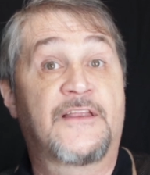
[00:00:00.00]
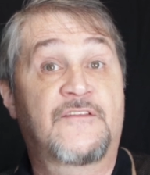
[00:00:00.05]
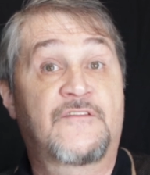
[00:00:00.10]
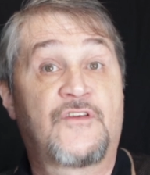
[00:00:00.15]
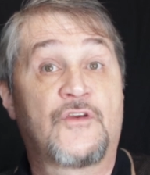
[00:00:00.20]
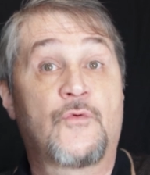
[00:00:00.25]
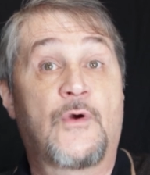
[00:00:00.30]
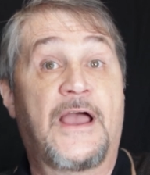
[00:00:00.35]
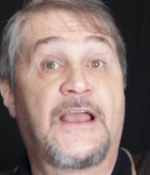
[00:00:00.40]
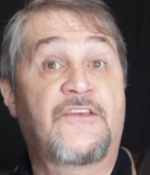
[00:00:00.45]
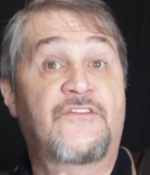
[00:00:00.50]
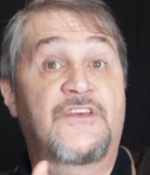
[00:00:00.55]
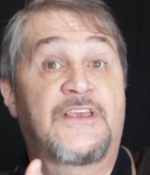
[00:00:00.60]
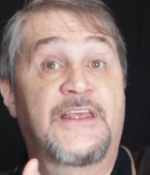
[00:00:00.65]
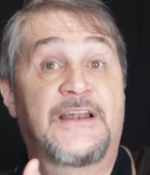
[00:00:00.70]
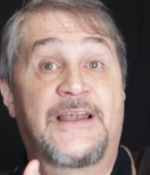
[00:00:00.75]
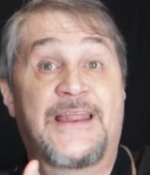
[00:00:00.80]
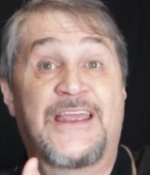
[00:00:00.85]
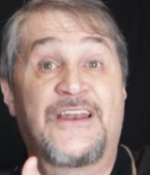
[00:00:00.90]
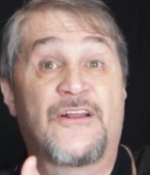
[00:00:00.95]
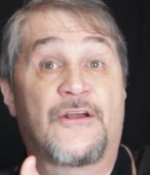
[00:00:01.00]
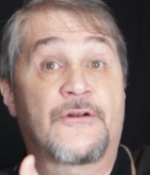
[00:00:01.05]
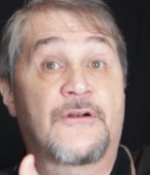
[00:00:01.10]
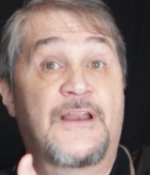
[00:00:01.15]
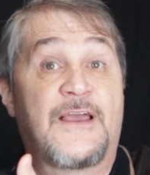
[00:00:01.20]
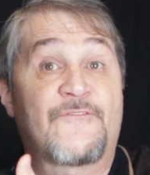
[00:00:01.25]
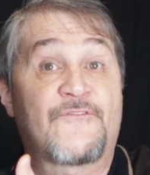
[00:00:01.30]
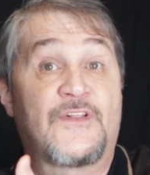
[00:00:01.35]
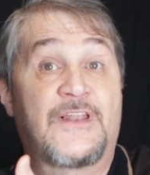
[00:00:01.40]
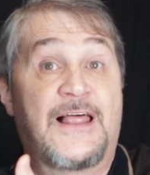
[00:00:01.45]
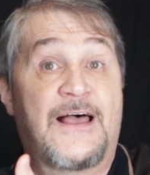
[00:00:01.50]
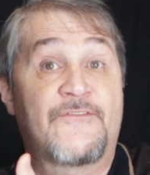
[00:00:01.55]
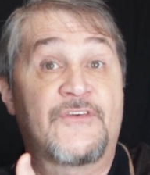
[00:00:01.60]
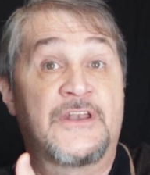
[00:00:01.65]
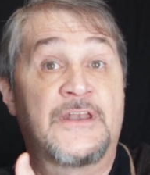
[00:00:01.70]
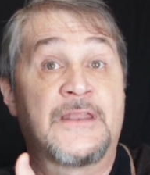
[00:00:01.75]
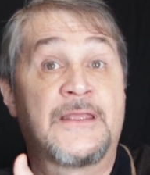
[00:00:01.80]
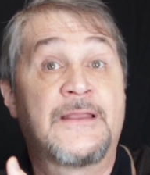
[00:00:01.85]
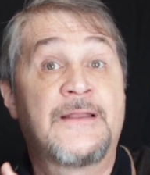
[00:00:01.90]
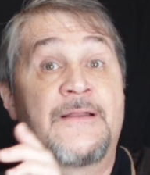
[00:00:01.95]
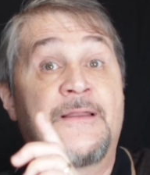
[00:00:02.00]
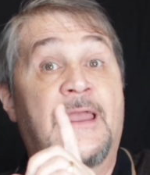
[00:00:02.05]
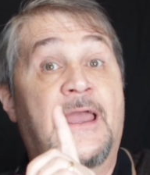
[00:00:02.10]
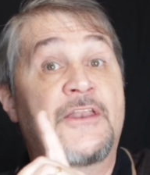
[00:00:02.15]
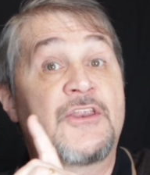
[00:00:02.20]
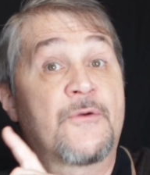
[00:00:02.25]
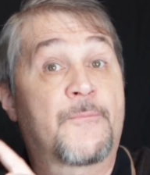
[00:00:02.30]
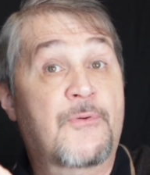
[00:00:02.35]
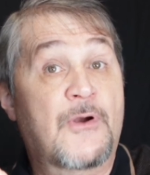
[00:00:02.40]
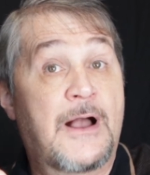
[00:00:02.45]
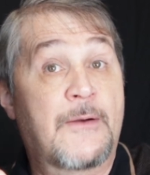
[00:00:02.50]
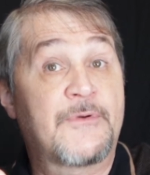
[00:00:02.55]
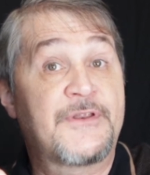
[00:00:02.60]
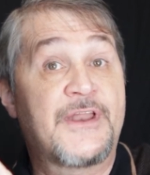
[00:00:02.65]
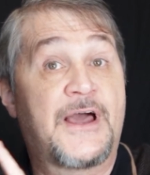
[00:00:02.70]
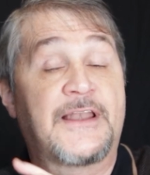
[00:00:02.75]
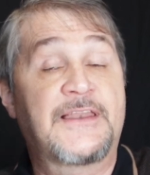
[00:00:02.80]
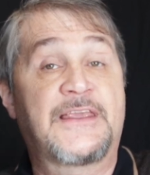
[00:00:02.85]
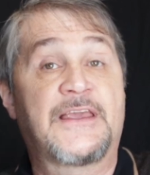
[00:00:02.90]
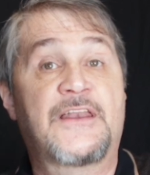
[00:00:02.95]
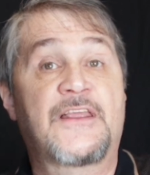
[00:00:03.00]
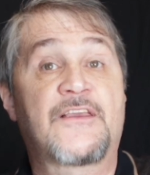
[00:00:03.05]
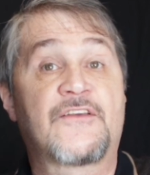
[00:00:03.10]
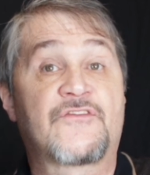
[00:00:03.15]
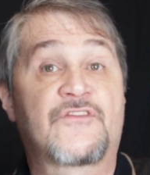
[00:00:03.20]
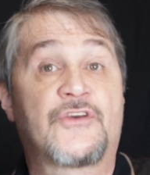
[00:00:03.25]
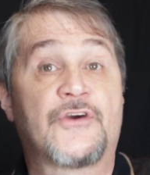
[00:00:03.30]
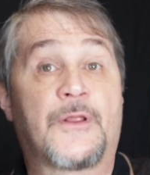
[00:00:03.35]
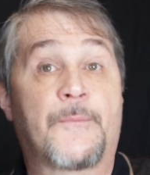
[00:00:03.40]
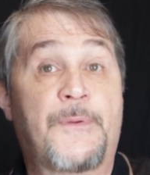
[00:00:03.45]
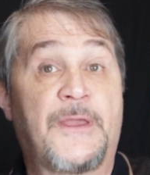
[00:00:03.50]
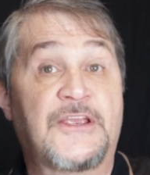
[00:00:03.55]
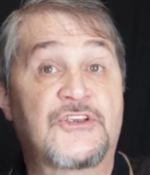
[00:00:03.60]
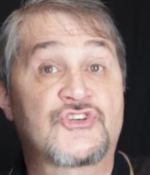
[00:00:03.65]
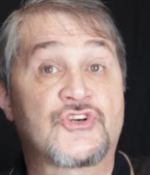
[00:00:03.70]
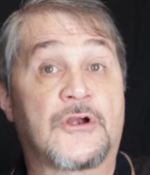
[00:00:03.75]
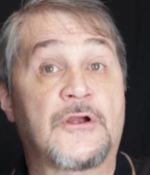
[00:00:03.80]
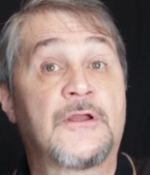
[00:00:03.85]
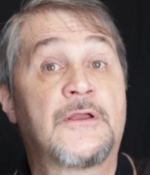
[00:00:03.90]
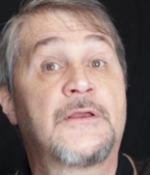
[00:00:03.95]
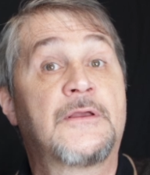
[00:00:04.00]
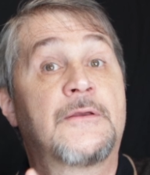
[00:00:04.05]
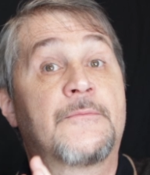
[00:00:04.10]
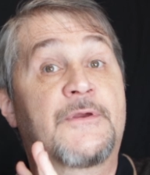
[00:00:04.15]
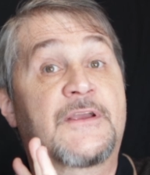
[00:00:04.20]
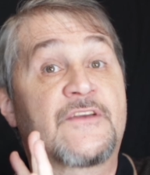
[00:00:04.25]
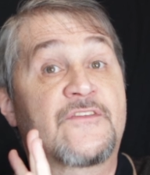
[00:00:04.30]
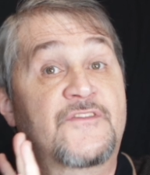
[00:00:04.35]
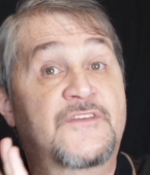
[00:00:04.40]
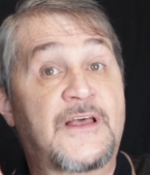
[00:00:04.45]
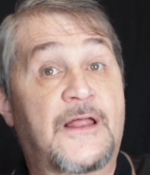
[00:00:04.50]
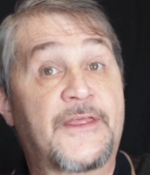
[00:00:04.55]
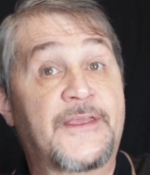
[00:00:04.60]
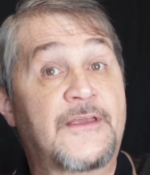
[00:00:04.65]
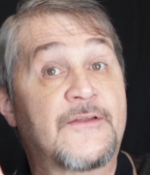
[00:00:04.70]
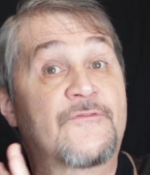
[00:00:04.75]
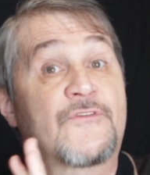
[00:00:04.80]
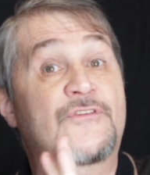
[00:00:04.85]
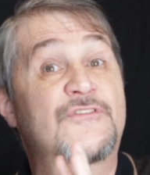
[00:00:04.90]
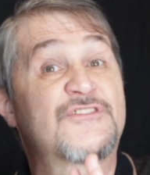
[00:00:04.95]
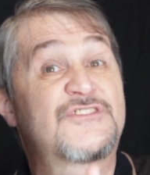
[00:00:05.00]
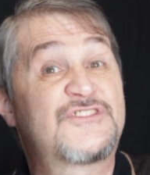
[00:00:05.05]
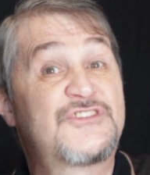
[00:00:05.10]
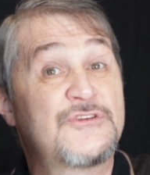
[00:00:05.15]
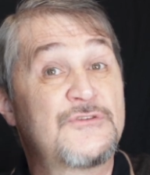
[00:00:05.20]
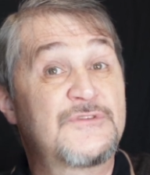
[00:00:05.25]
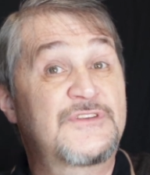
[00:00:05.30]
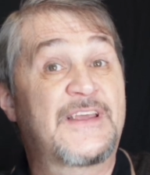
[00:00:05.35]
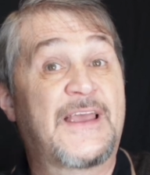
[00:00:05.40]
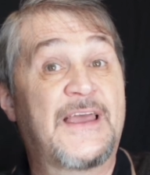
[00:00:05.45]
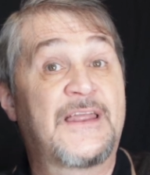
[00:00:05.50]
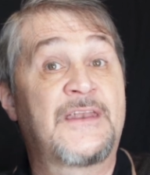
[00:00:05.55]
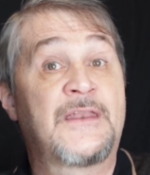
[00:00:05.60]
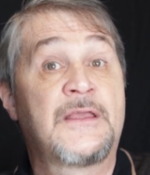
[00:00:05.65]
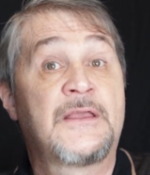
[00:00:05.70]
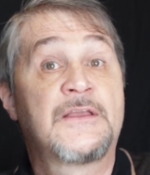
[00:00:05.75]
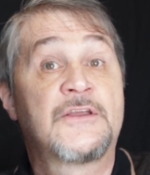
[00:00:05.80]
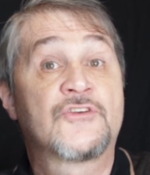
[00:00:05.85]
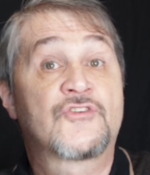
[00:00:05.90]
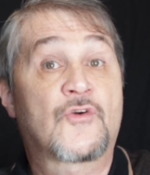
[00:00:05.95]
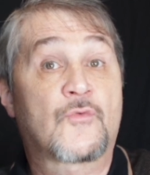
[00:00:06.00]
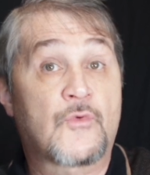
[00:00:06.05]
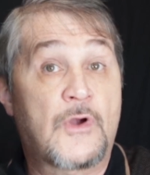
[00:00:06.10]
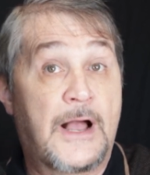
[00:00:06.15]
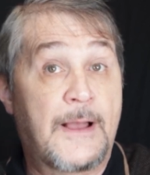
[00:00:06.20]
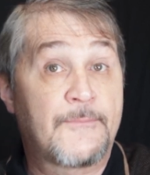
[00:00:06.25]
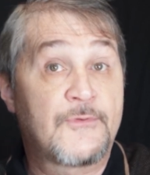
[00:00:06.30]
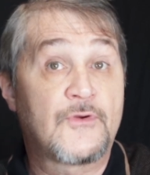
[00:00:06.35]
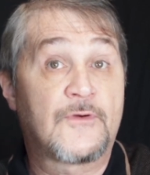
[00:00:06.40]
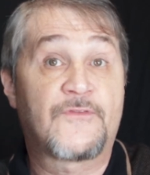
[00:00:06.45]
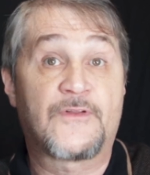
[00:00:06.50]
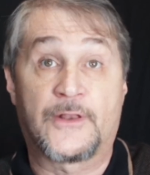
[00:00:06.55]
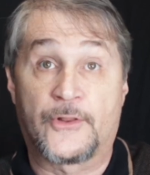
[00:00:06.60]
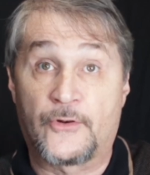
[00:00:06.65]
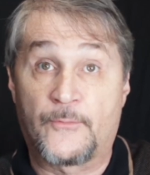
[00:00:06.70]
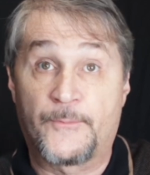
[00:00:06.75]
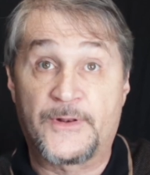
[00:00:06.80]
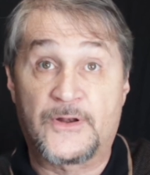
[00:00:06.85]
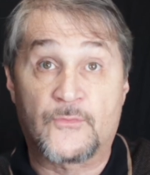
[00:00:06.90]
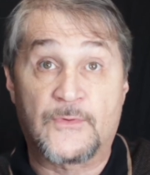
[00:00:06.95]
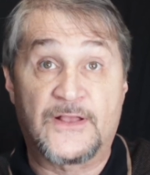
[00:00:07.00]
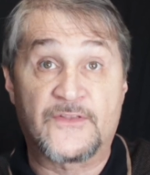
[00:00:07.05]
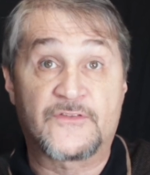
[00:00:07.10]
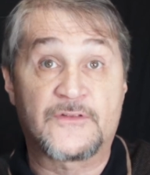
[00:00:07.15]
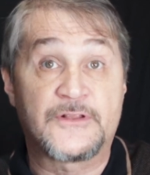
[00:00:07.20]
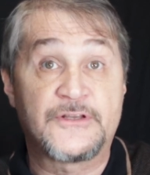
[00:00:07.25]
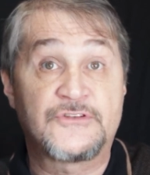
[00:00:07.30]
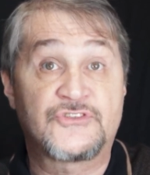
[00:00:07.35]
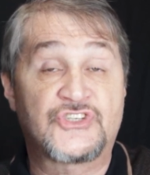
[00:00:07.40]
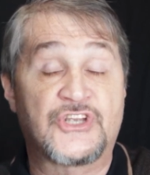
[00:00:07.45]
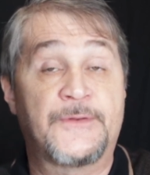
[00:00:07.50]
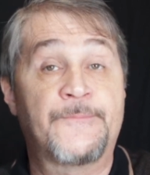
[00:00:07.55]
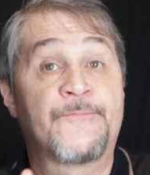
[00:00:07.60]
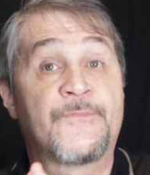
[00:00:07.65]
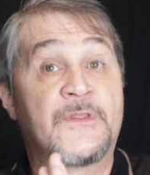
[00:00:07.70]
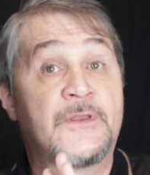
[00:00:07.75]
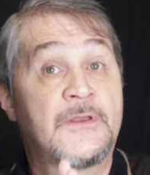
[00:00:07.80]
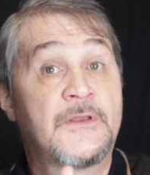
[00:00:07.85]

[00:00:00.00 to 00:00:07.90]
At 2x, you get an 800 f11, and you're probably not getting as good a picture because teleconverters do tend to rob you of a little bit of resolution.